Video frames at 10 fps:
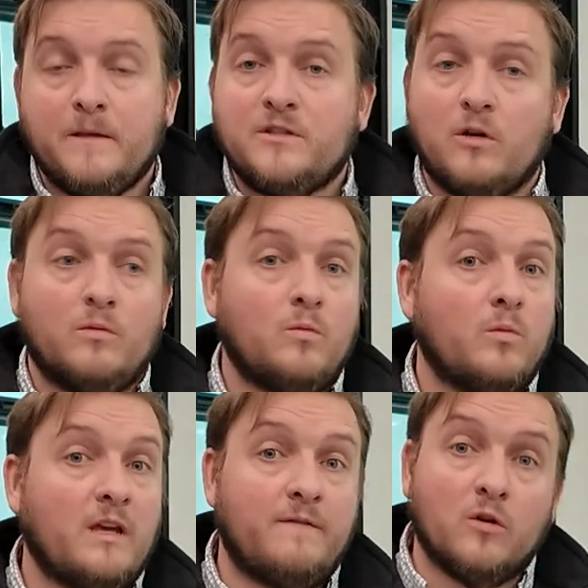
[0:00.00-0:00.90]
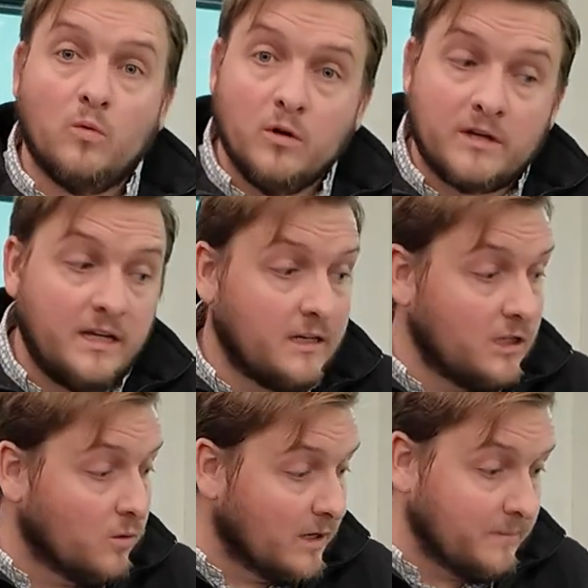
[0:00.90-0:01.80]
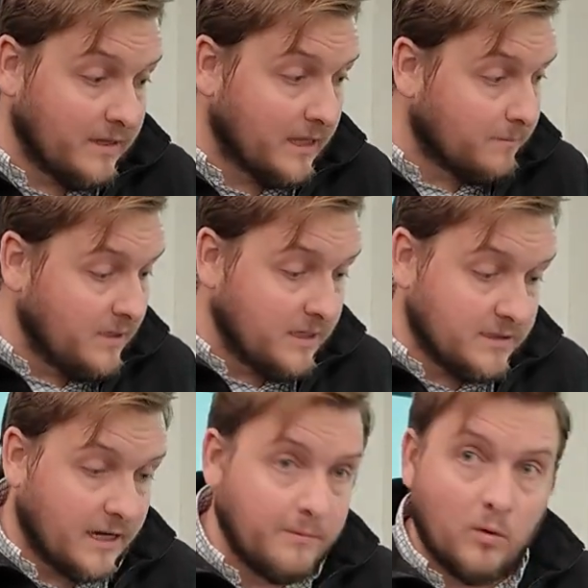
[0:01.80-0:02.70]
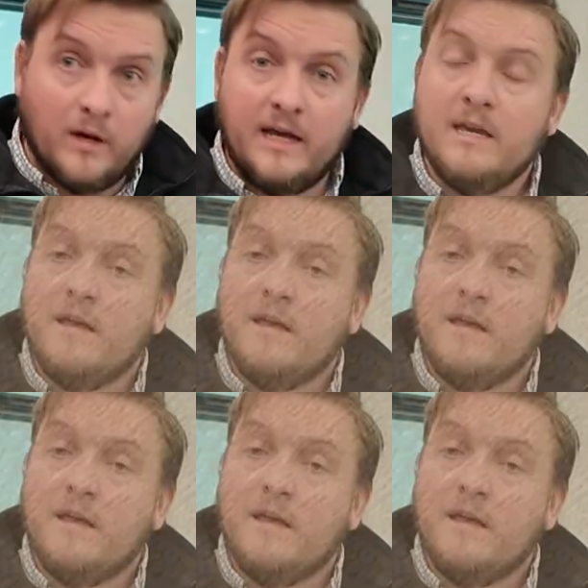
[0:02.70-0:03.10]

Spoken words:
So if you're working and you want to be like me and type away,